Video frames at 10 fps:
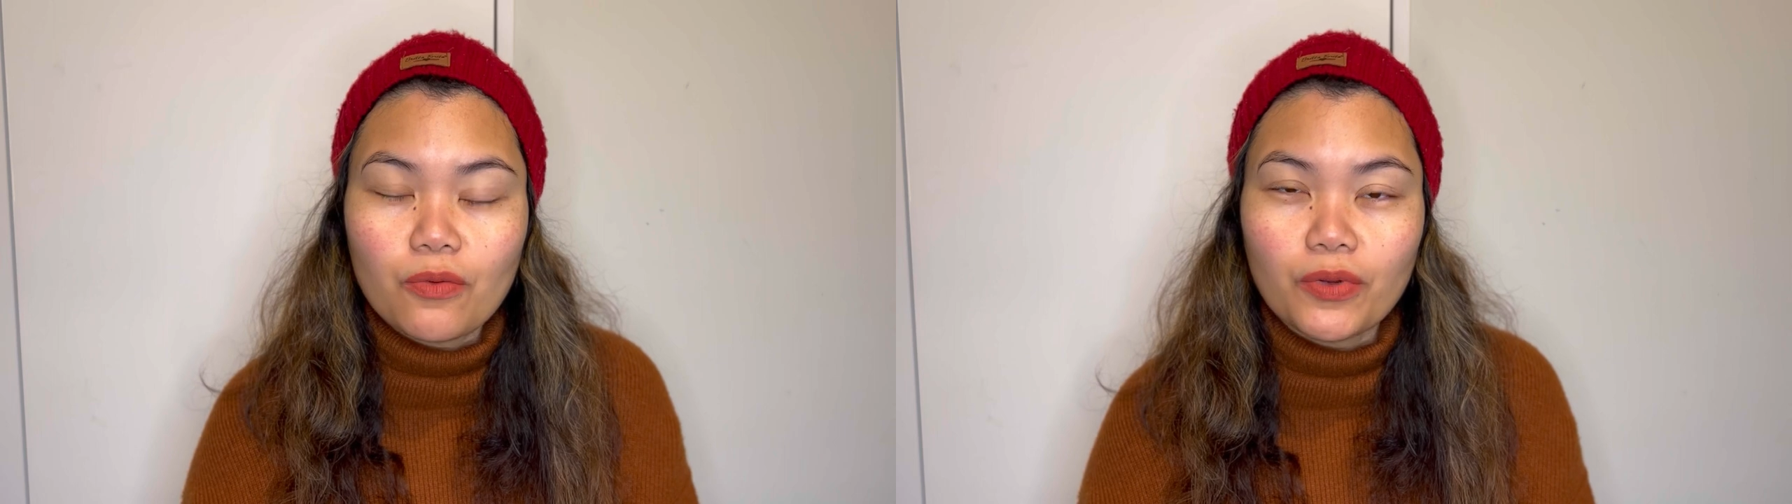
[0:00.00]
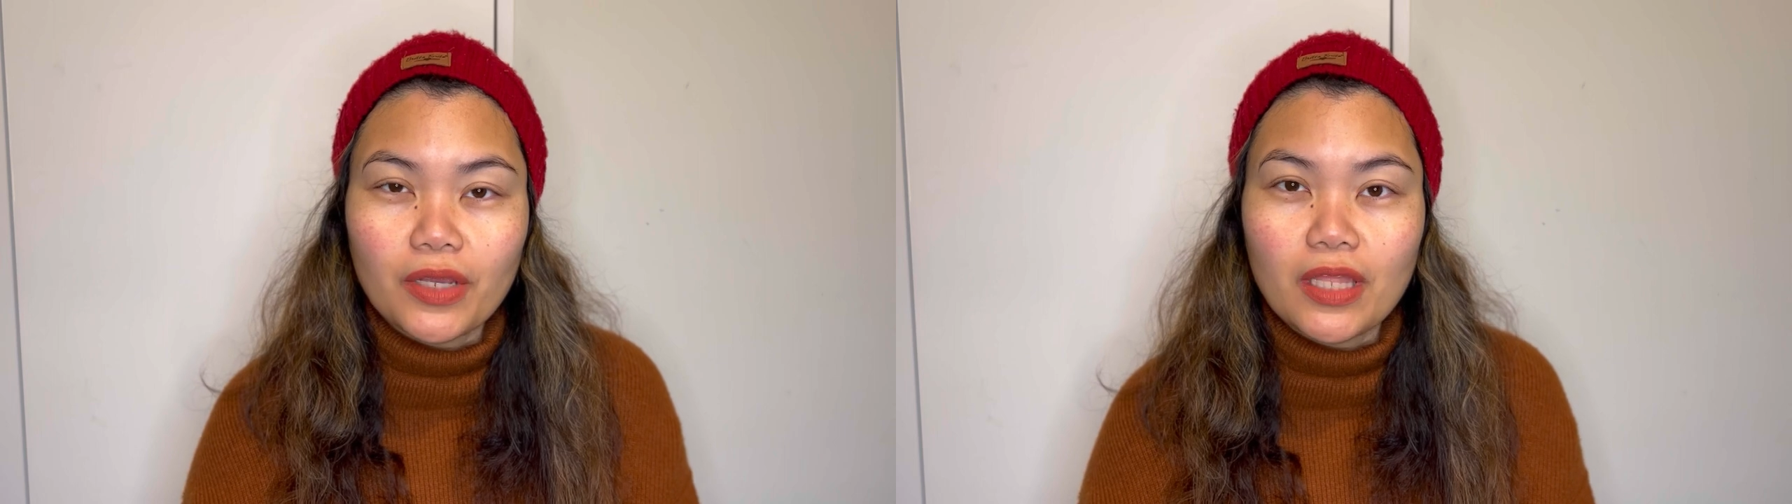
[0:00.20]

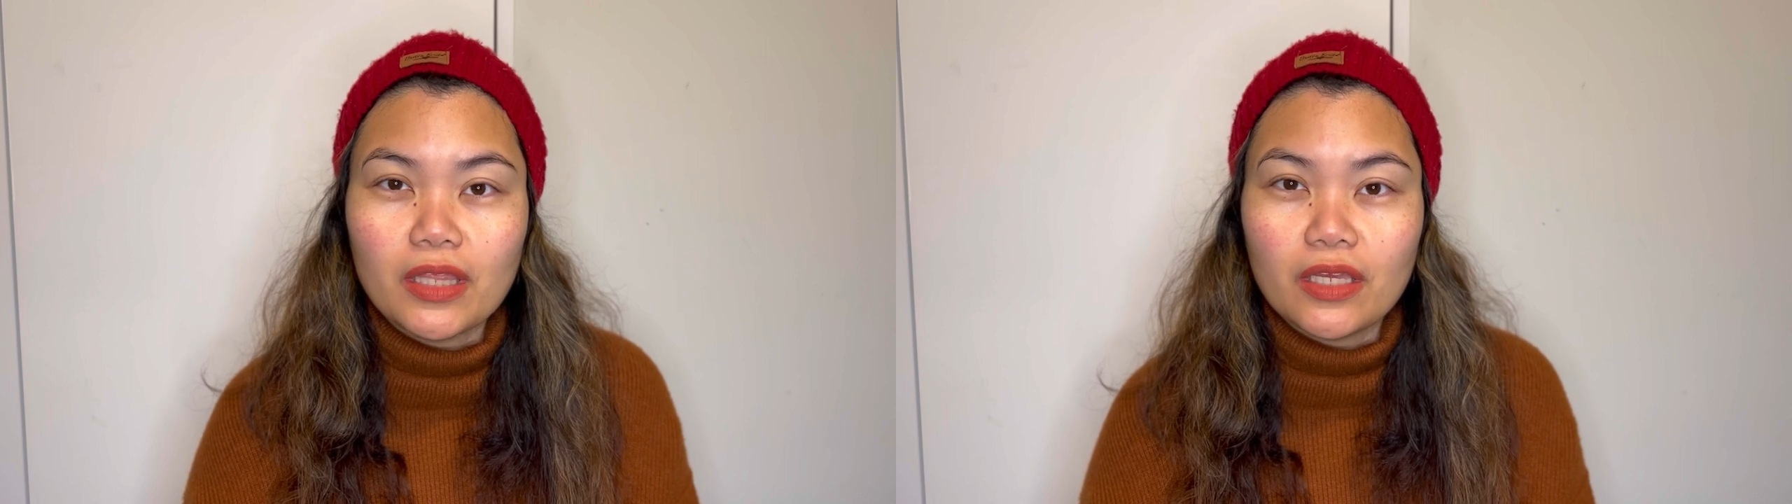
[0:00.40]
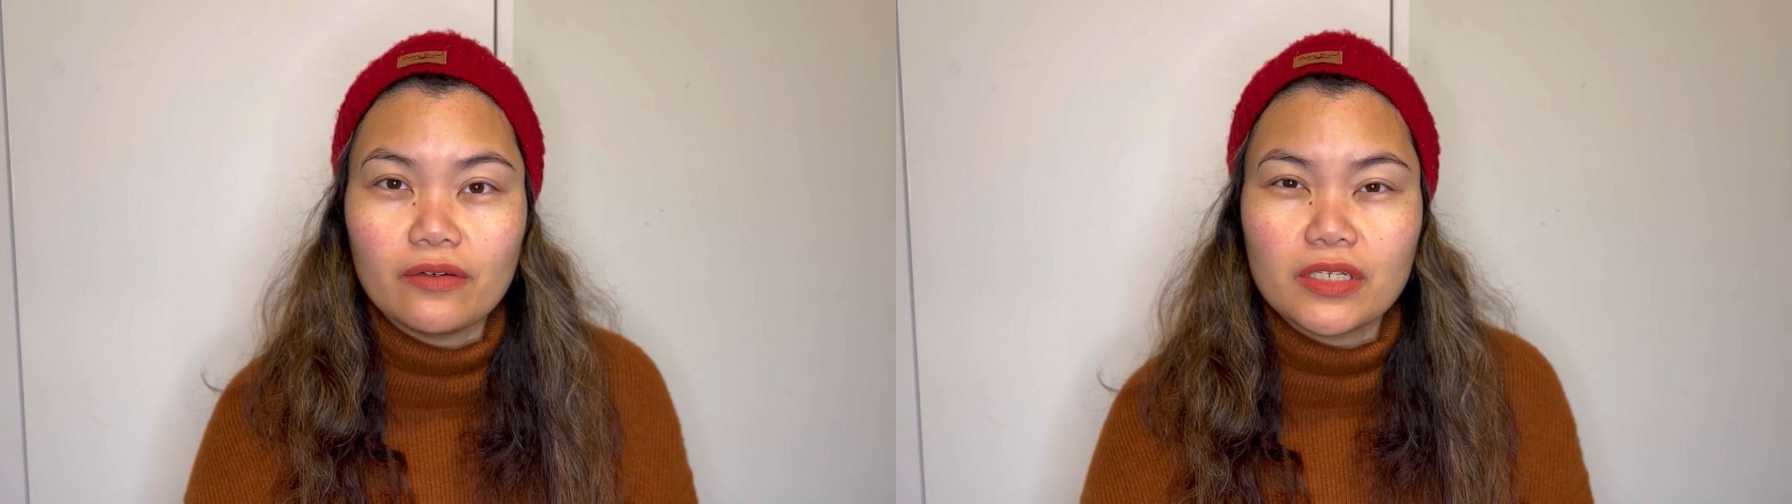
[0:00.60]
wherein
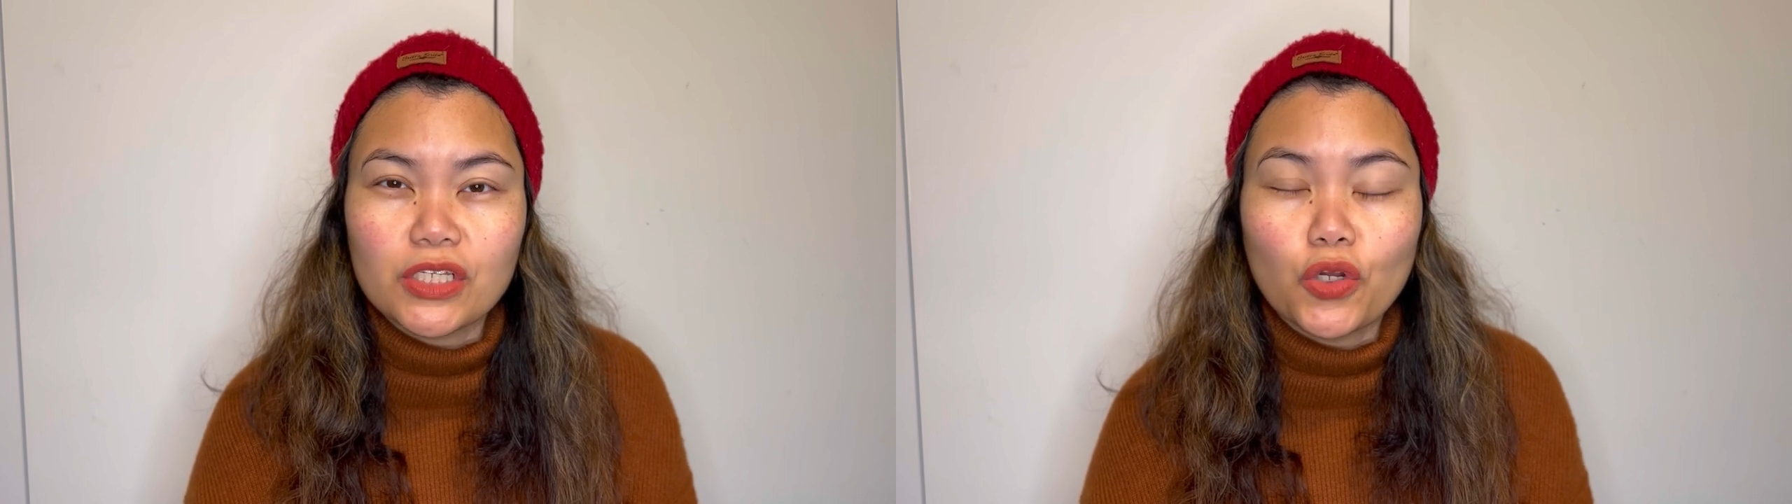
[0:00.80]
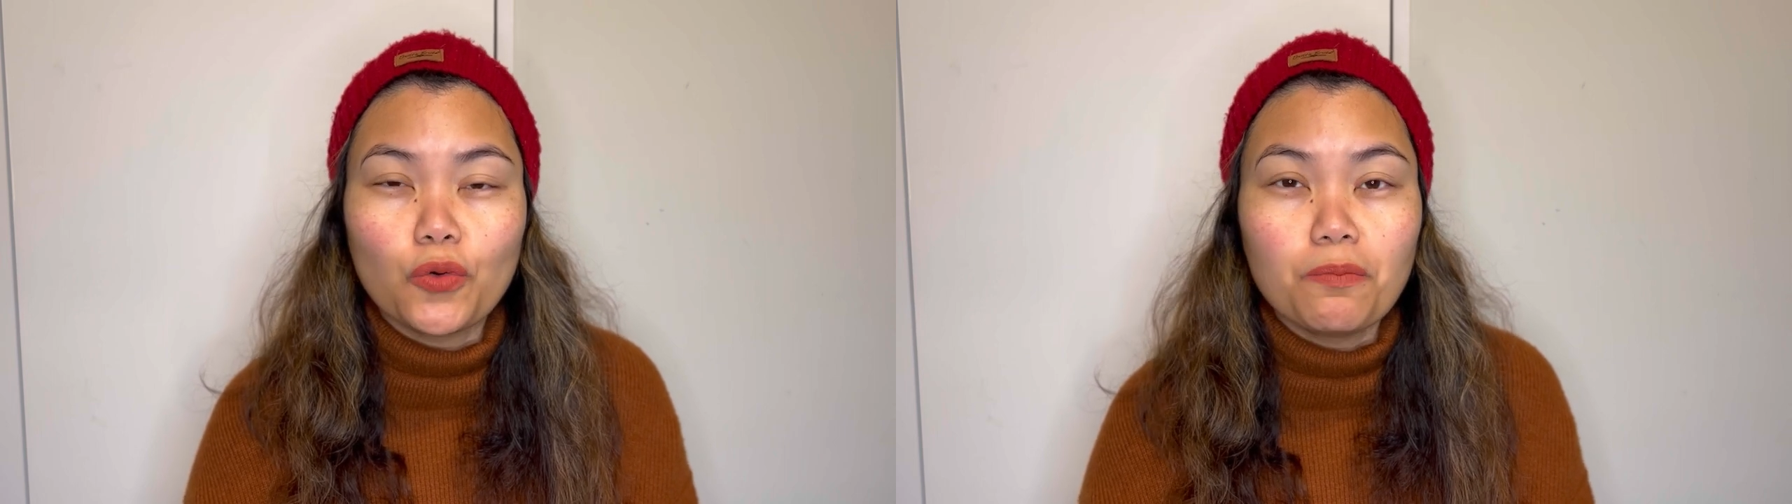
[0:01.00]
there is
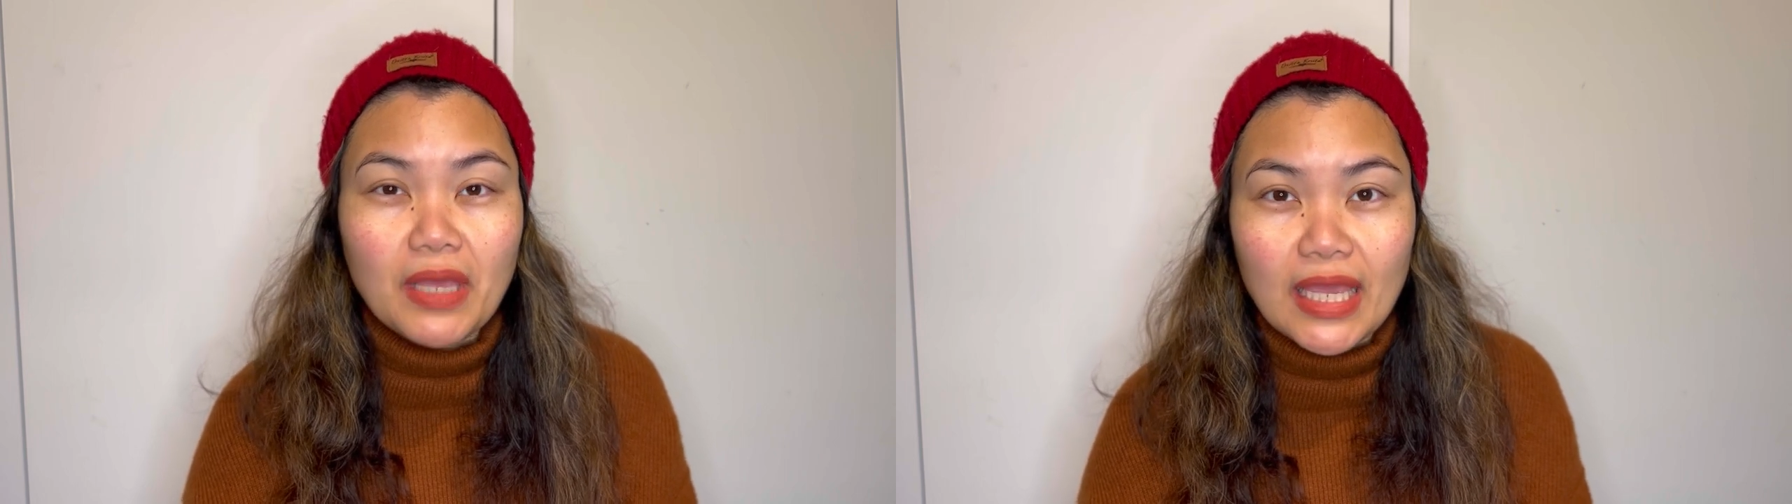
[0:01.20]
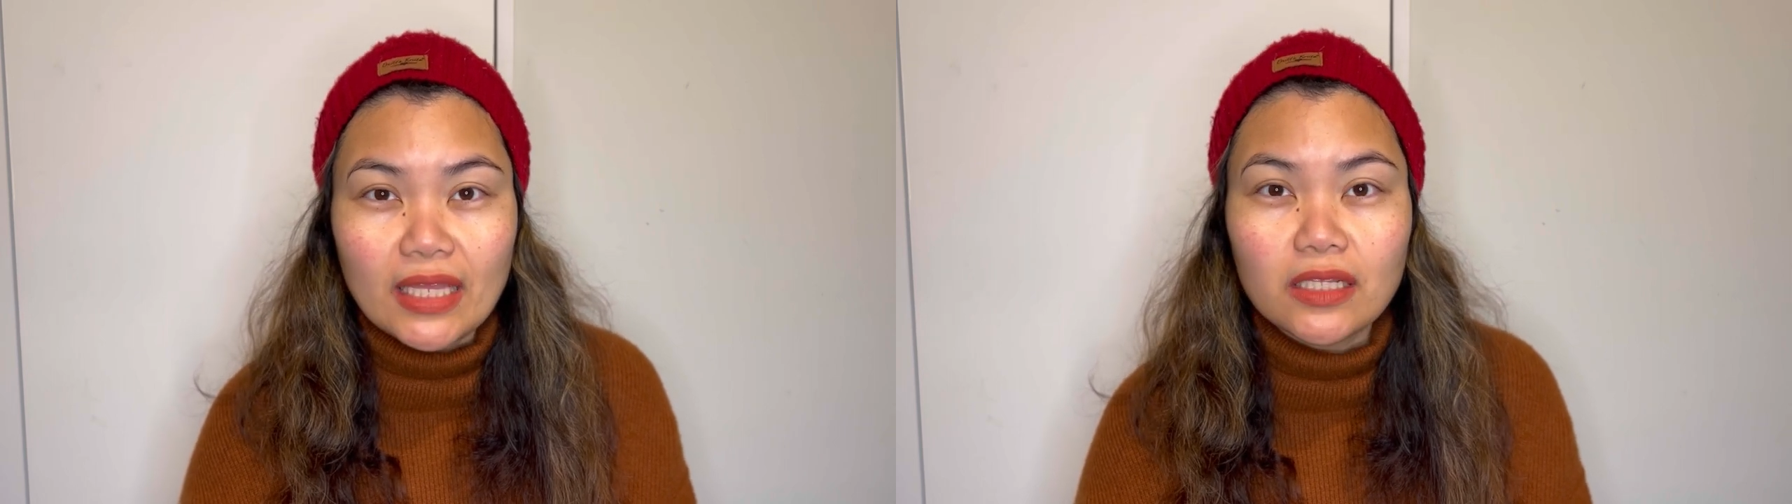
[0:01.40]
no
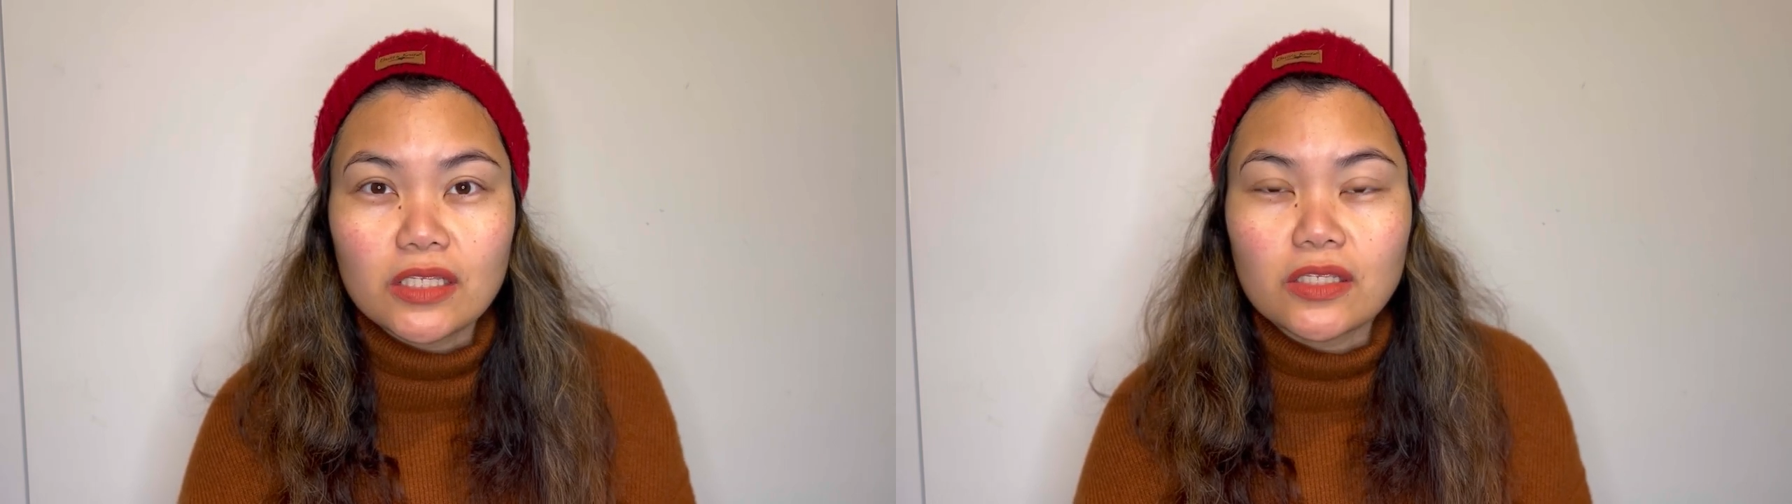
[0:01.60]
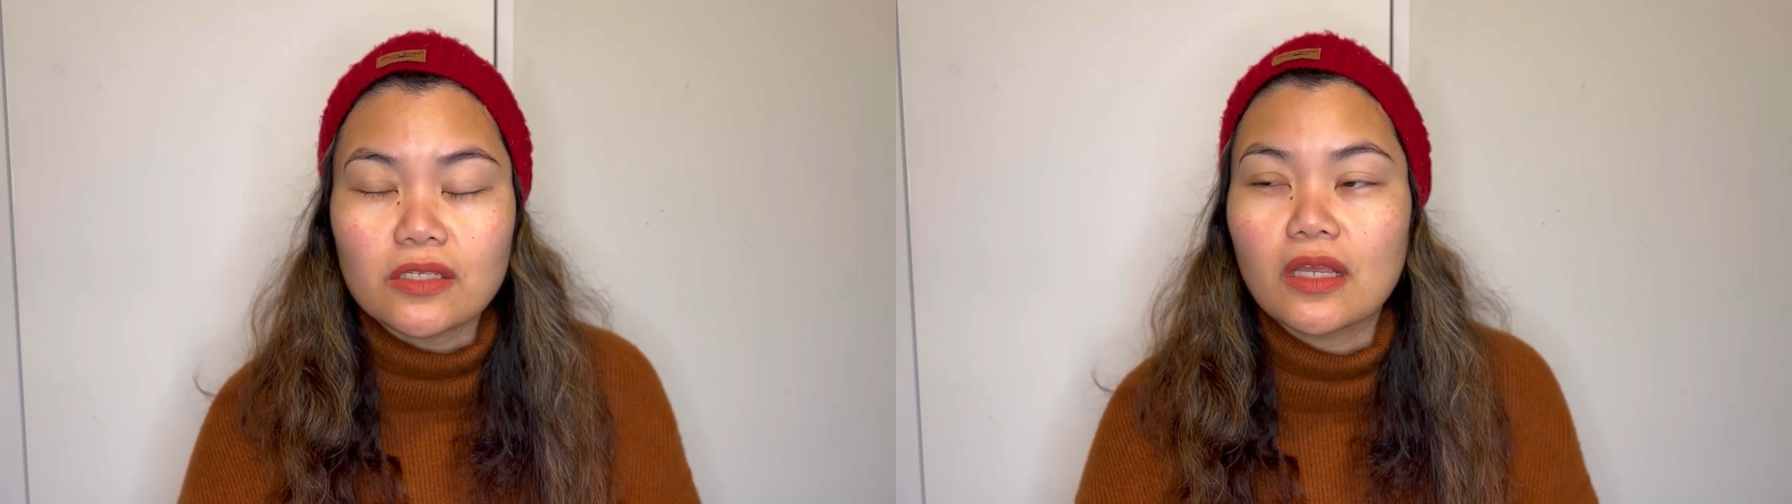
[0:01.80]

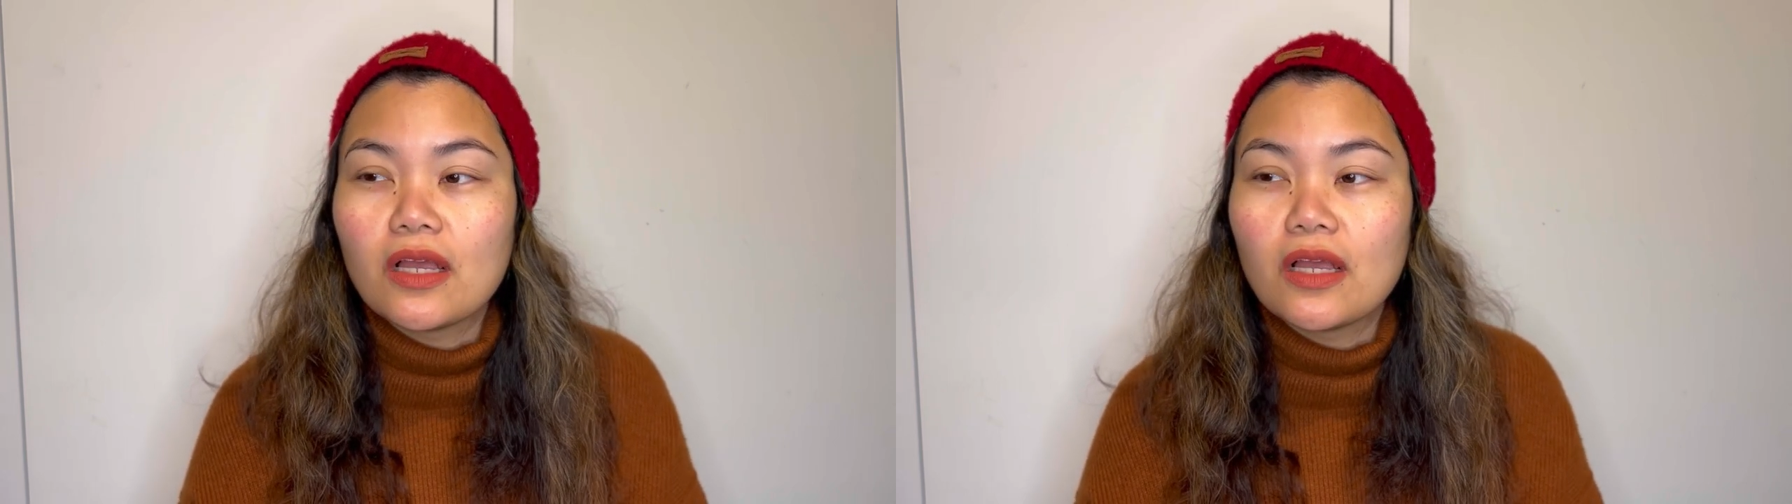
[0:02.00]
means